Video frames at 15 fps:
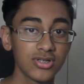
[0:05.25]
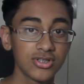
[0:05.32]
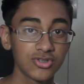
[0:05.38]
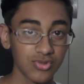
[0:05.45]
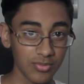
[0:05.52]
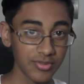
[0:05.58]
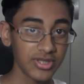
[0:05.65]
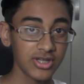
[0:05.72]
so
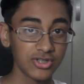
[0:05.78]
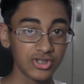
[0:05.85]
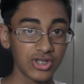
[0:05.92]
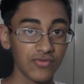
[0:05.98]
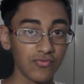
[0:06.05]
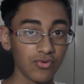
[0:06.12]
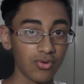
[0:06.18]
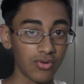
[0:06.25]
I'm here to give
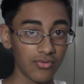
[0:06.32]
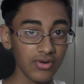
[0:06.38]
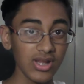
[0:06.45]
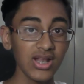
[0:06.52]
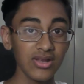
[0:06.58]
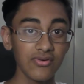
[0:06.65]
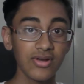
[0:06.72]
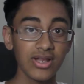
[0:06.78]
you a
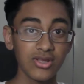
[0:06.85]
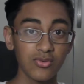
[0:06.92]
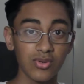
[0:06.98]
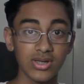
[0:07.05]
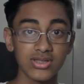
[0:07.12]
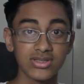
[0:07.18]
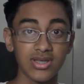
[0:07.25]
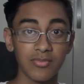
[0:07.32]
really quick
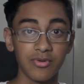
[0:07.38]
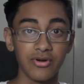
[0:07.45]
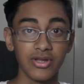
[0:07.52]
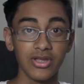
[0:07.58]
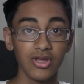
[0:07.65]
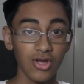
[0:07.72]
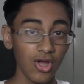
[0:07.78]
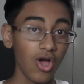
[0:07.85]

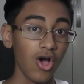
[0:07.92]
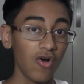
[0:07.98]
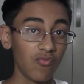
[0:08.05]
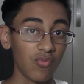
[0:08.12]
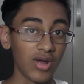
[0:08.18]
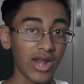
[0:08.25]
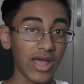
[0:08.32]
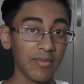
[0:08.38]
summary of
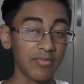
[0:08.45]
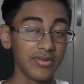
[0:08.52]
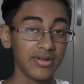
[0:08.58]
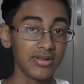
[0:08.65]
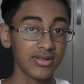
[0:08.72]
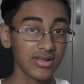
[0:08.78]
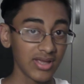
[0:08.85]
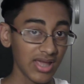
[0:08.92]
what happened
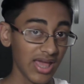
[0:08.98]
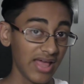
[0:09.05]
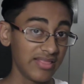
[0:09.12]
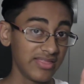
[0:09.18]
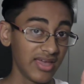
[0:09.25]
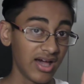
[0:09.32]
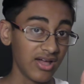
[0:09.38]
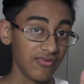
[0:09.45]
at the
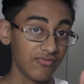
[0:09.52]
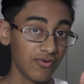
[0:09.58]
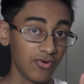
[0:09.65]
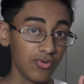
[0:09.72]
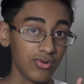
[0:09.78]
iPhone